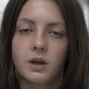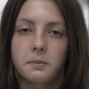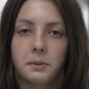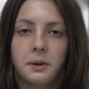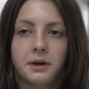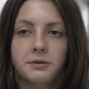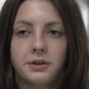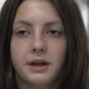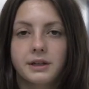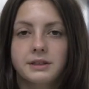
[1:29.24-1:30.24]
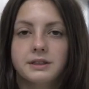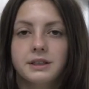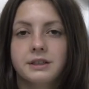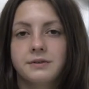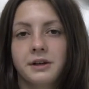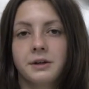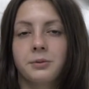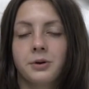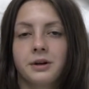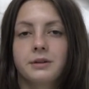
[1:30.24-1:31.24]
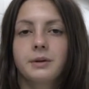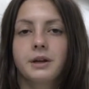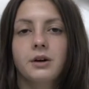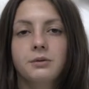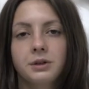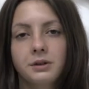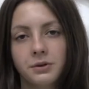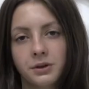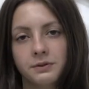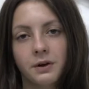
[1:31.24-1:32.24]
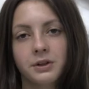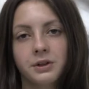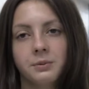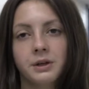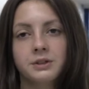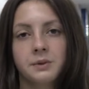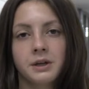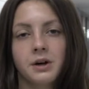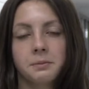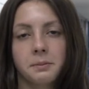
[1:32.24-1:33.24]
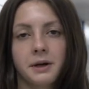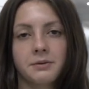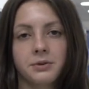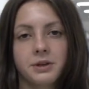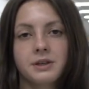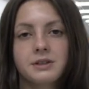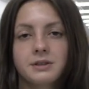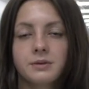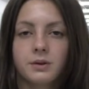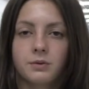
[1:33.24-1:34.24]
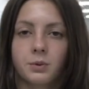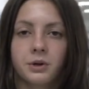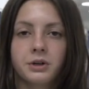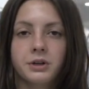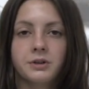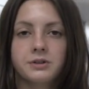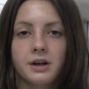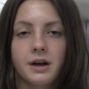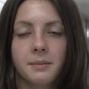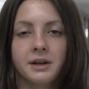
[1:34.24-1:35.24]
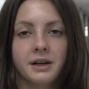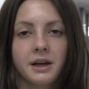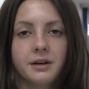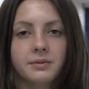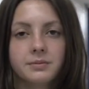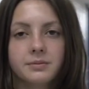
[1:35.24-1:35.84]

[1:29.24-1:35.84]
Preparing for the ACT is very important, and hopefully for these following weeks we can all prepare for this. For Warrior News, I'm Anna Kate.